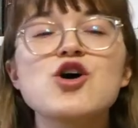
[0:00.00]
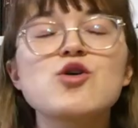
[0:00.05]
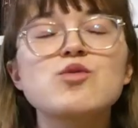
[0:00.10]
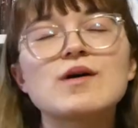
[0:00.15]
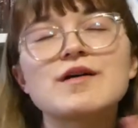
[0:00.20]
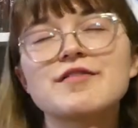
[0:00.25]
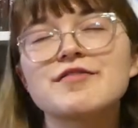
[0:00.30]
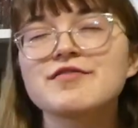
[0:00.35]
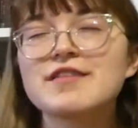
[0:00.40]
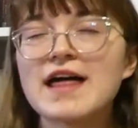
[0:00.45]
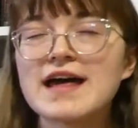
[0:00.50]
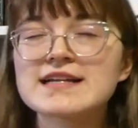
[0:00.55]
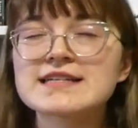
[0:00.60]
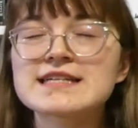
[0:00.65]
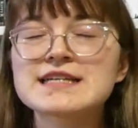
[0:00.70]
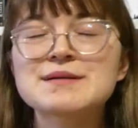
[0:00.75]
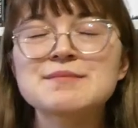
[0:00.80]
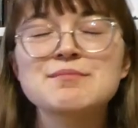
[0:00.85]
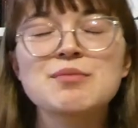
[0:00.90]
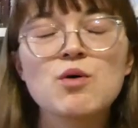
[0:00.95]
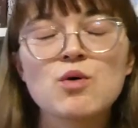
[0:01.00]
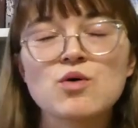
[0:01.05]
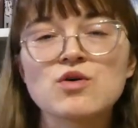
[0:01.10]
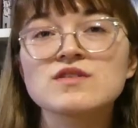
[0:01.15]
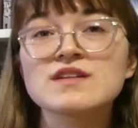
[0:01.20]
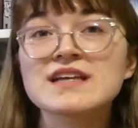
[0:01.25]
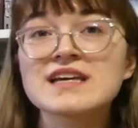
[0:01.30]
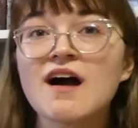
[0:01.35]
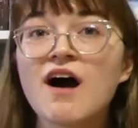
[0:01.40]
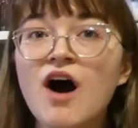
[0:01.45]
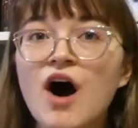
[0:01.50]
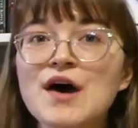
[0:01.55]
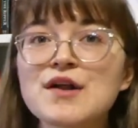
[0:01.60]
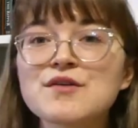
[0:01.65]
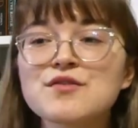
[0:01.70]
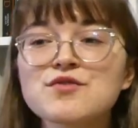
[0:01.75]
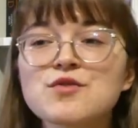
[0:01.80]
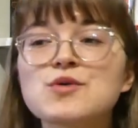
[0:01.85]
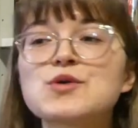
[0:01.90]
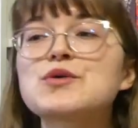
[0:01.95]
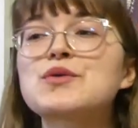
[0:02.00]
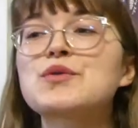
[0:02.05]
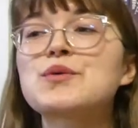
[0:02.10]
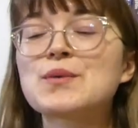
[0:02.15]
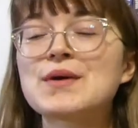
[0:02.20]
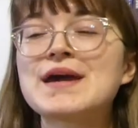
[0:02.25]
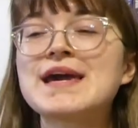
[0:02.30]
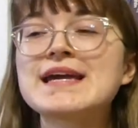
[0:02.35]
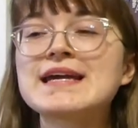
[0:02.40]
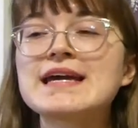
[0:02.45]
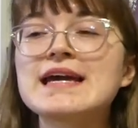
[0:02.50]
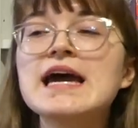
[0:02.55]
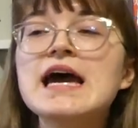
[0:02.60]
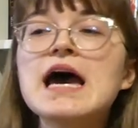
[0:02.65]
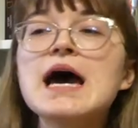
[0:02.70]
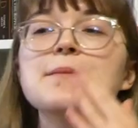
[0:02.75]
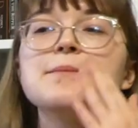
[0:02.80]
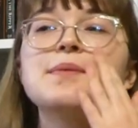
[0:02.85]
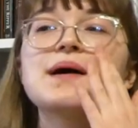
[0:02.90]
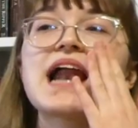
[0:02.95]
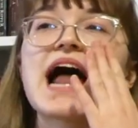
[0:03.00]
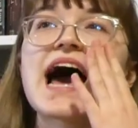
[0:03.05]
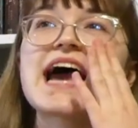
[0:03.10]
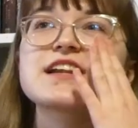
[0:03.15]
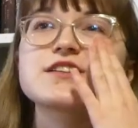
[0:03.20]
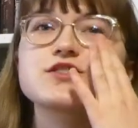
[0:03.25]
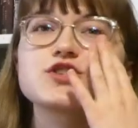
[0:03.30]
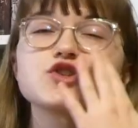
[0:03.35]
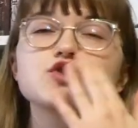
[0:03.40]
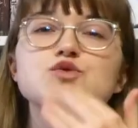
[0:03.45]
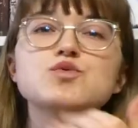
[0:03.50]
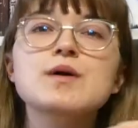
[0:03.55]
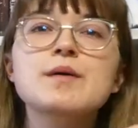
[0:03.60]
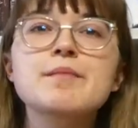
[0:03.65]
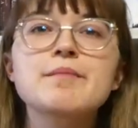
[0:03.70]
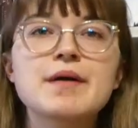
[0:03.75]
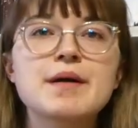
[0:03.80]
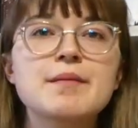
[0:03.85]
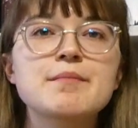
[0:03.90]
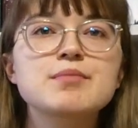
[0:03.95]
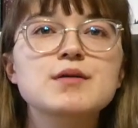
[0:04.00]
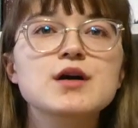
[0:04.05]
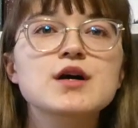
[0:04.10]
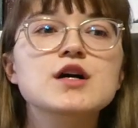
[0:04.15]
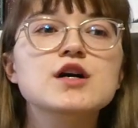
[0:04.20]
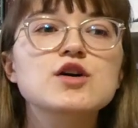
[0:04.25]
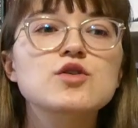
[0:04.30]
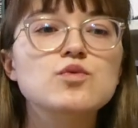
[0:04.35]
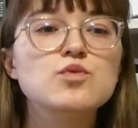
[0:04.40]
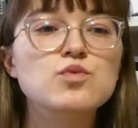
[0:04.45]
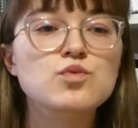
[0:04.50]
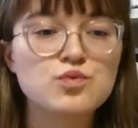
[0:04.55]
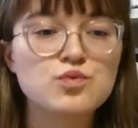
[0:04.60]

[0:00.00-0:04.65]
reflecting poorly on Fourth Wing, but I do remember